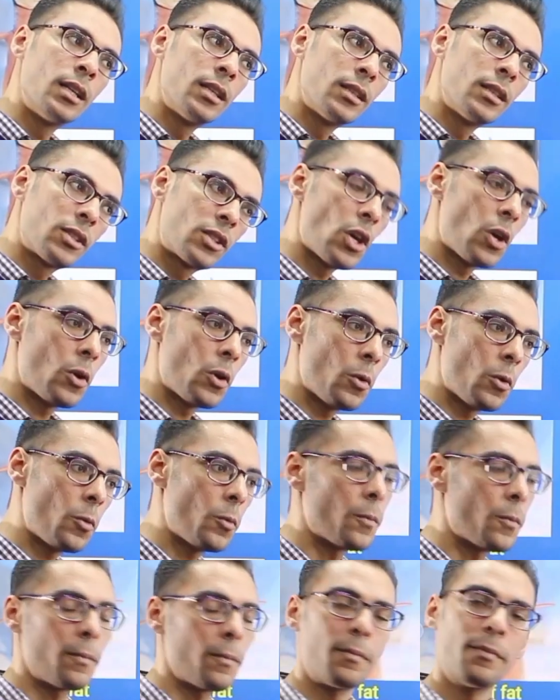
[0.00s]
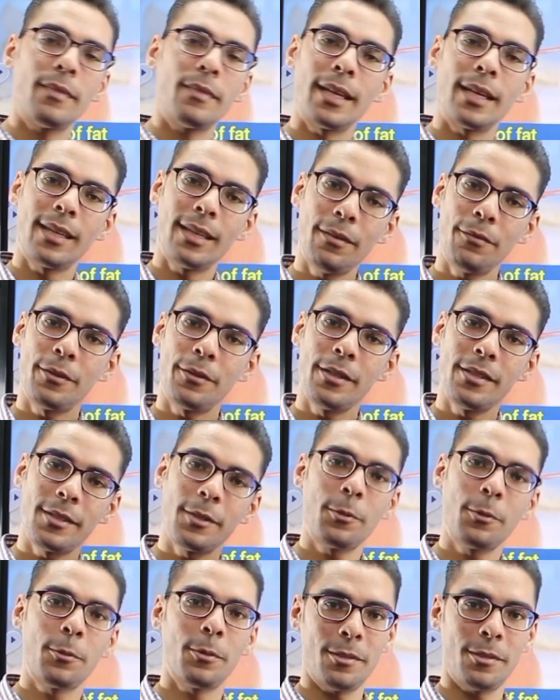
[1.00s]
So the give reason
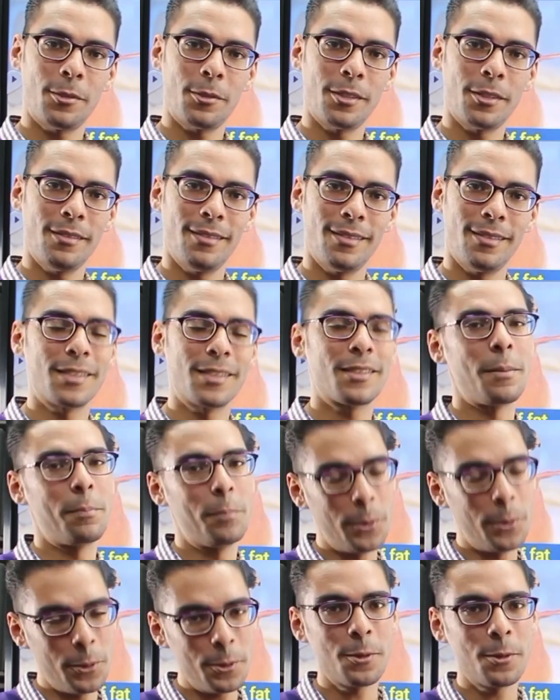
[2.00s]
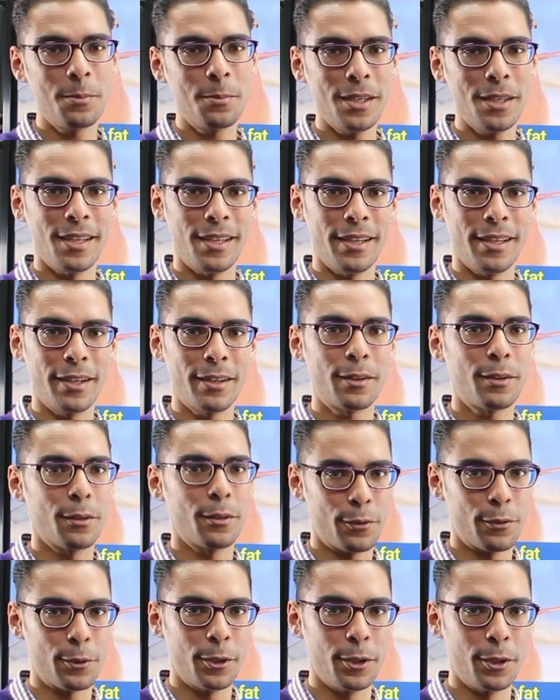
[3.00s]
question that's supposed to be here
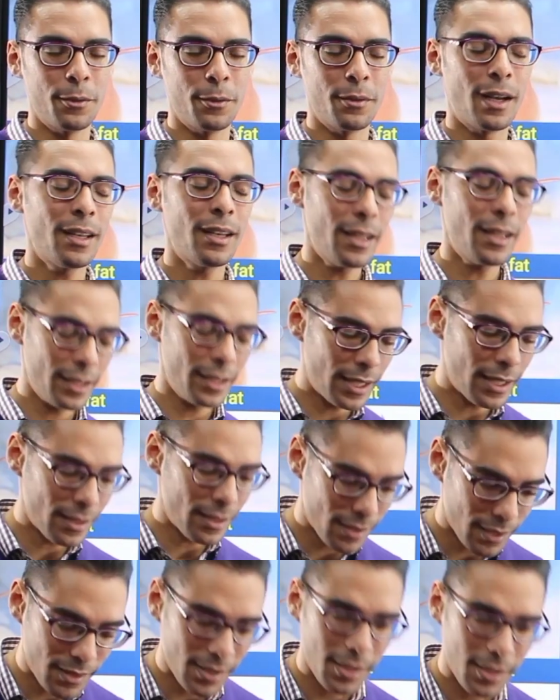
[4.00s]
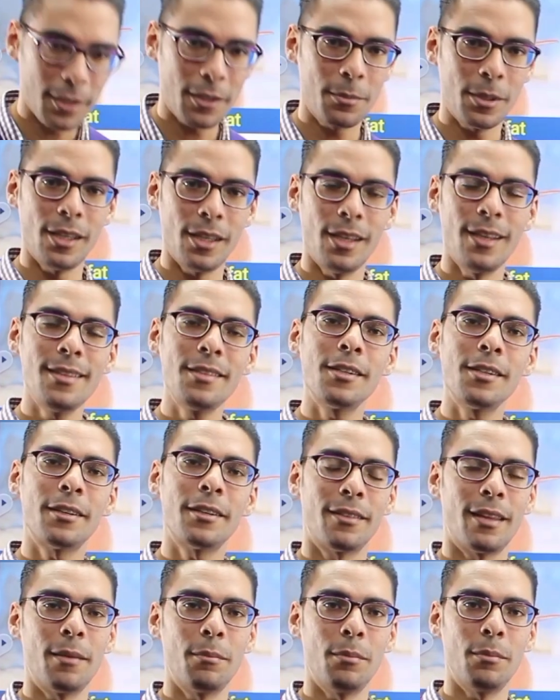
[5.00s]
for you, and I guess it's going to be easier
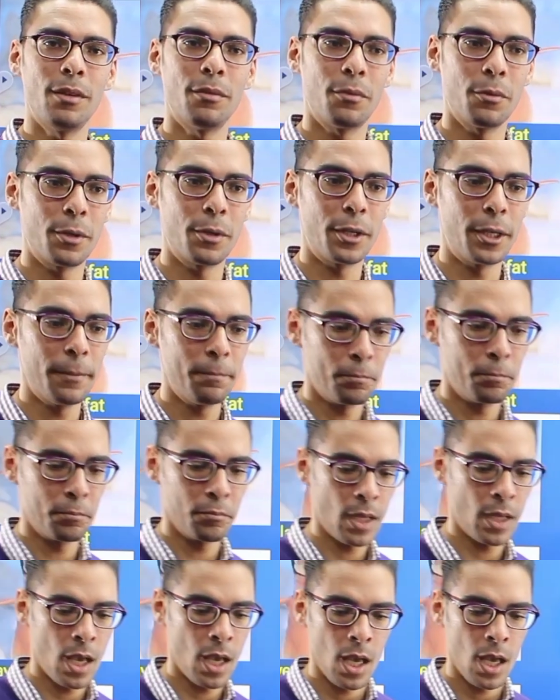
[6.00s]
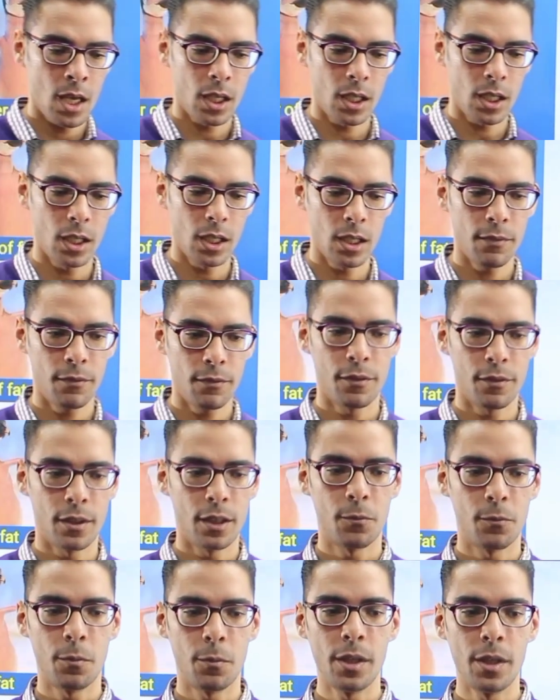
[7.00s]
than before, give
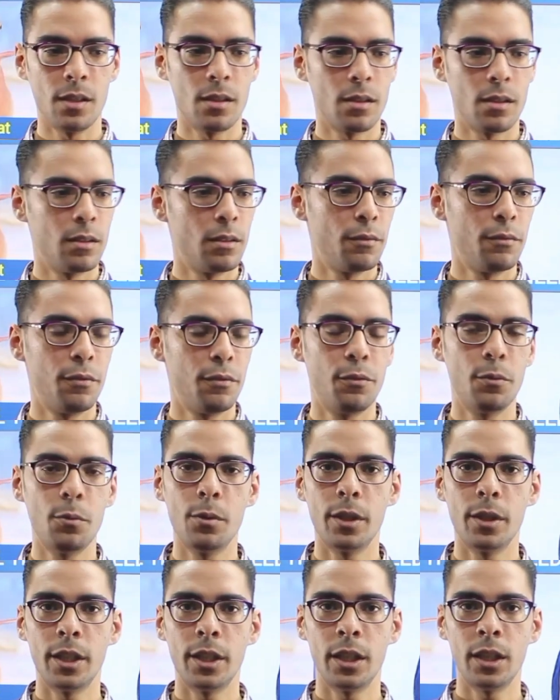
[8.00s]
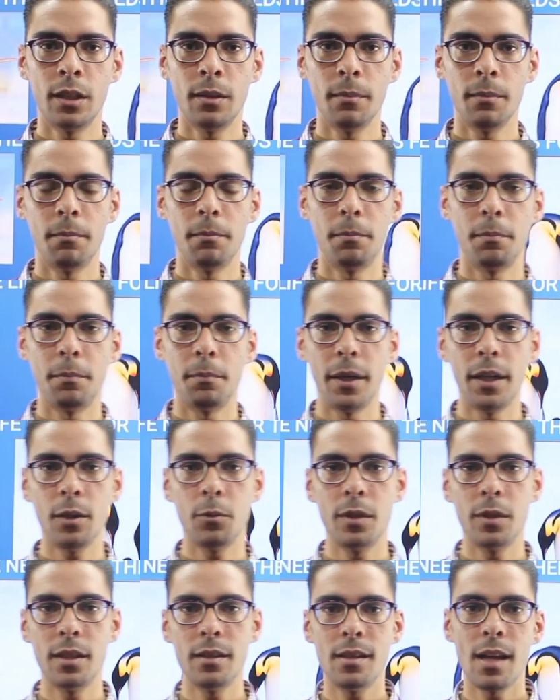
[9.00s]
reason. Four
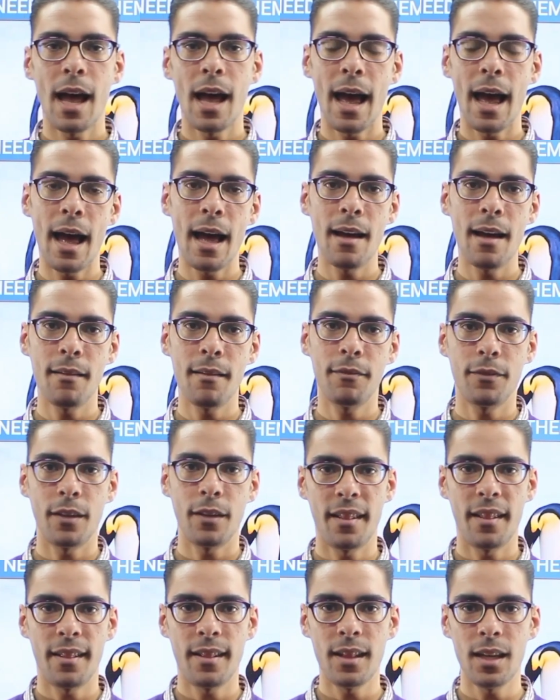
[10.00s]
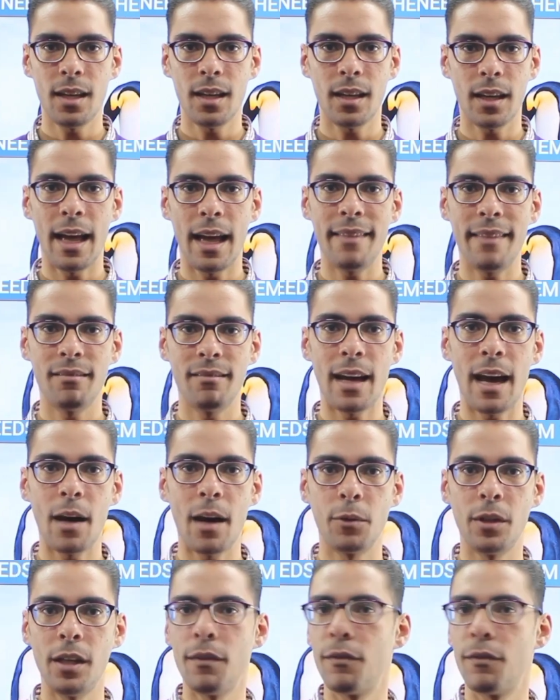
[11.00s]
penguins have thick and
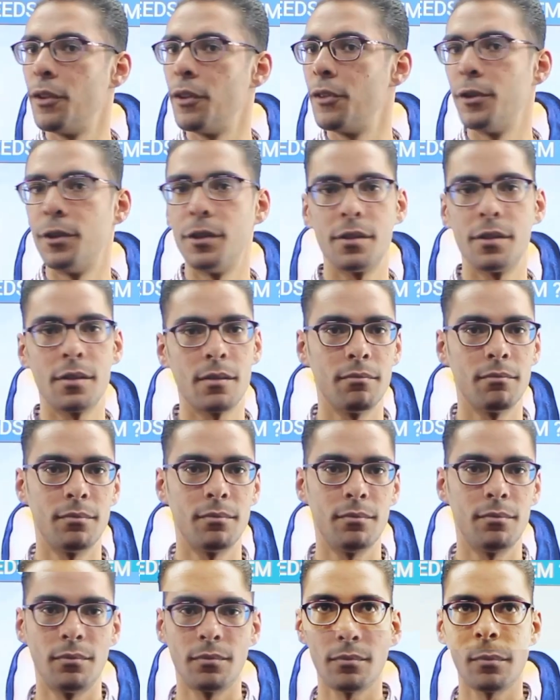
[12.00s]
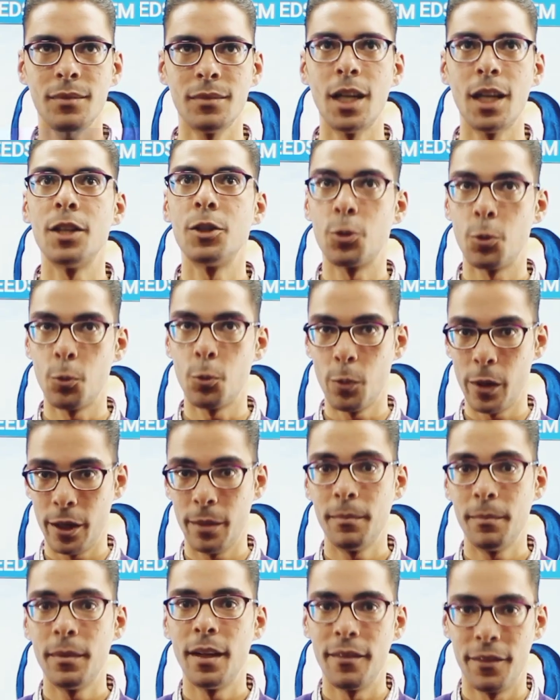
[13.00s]
downy feathers to
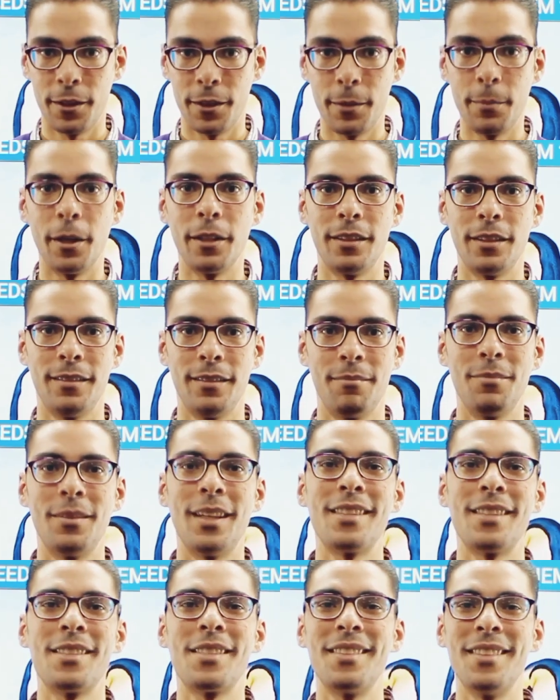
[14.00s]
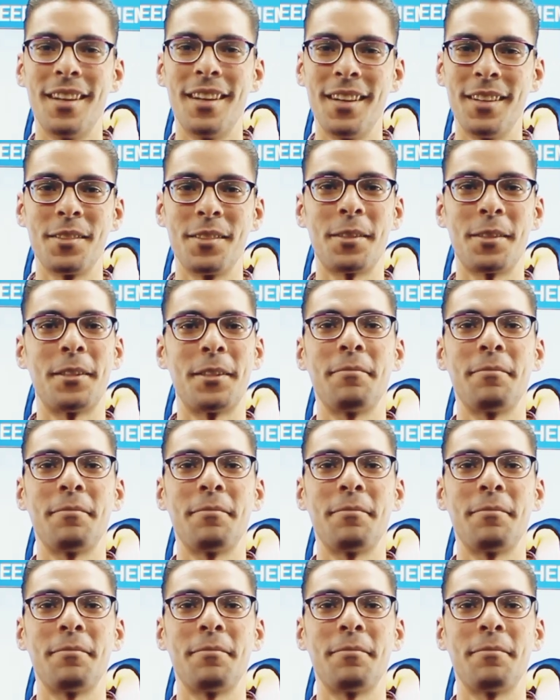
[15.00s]
warm their body. That's the answer.